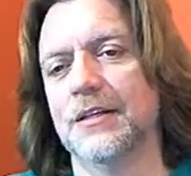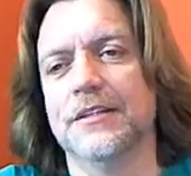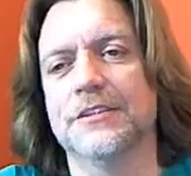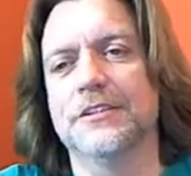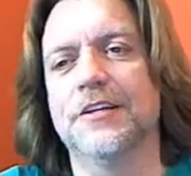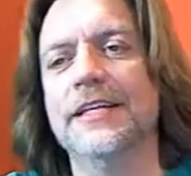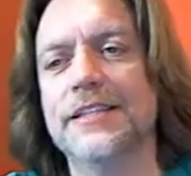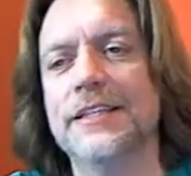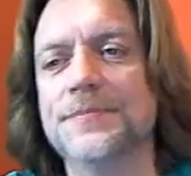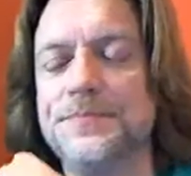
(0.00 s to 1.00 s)
It's
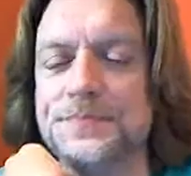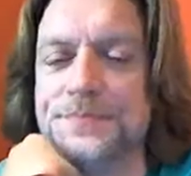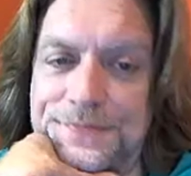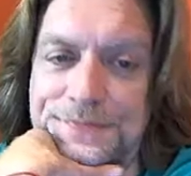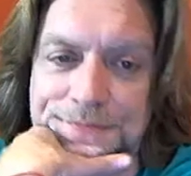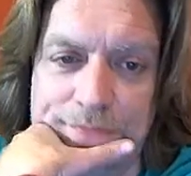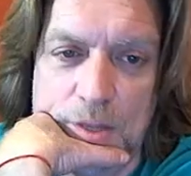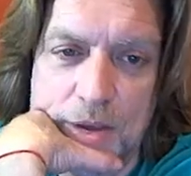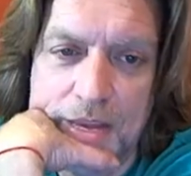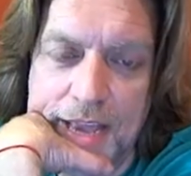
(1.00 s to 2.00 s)
crazy.
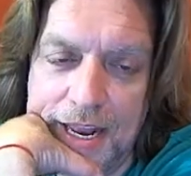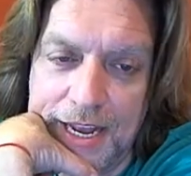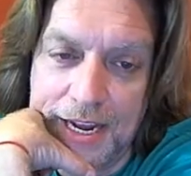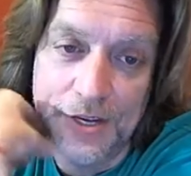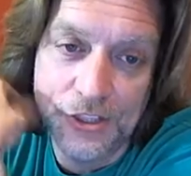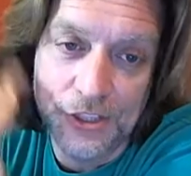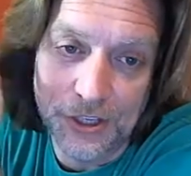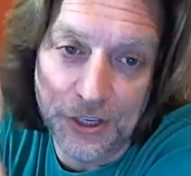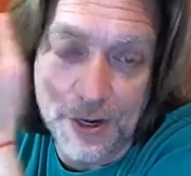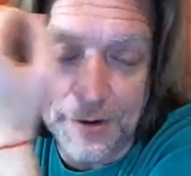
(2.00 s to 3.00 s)
But yeah, like I mentioned
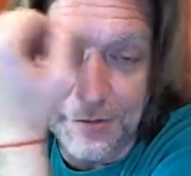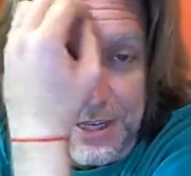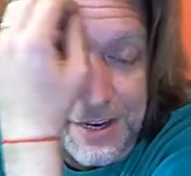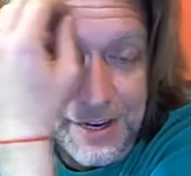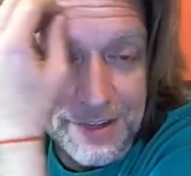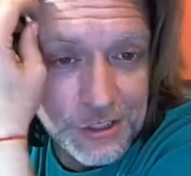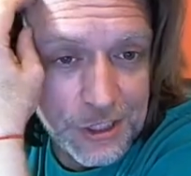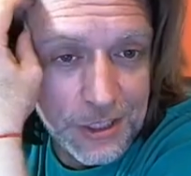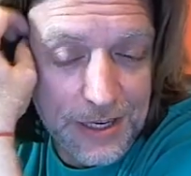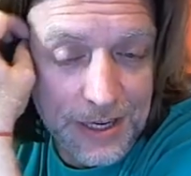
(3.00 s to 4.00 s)
earlier, I'm going to have to cut this
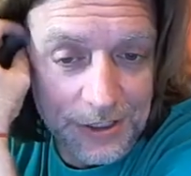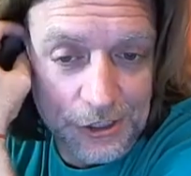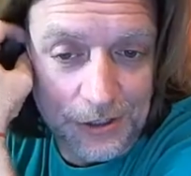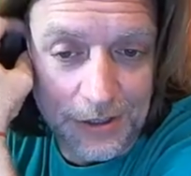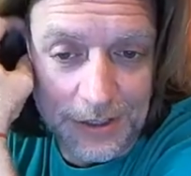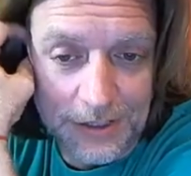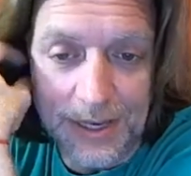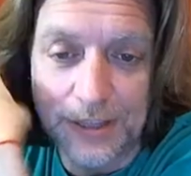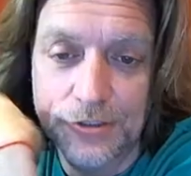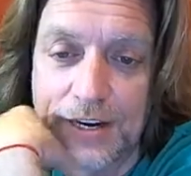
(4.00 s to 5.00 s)
show kind of short because I
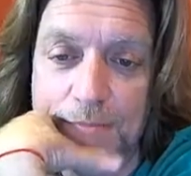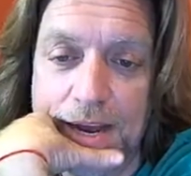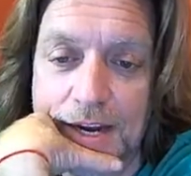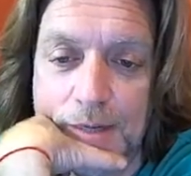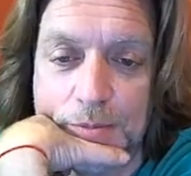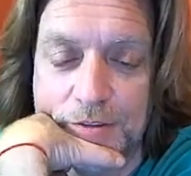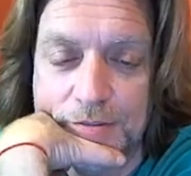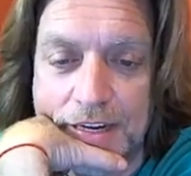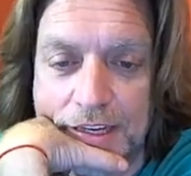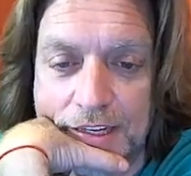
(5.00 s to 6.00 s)
got to drive back up to the
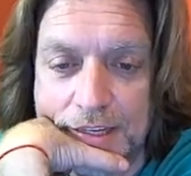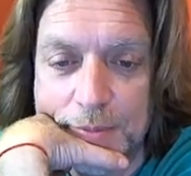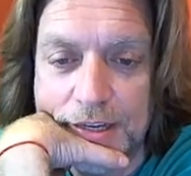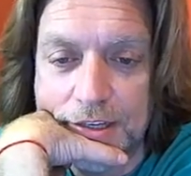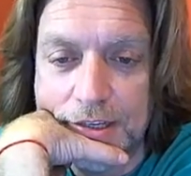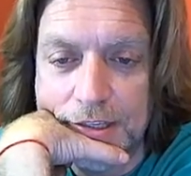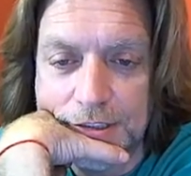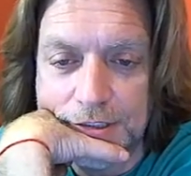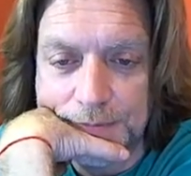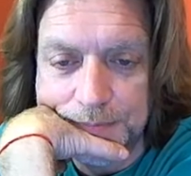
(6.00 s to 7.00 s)
valley and meet an artist.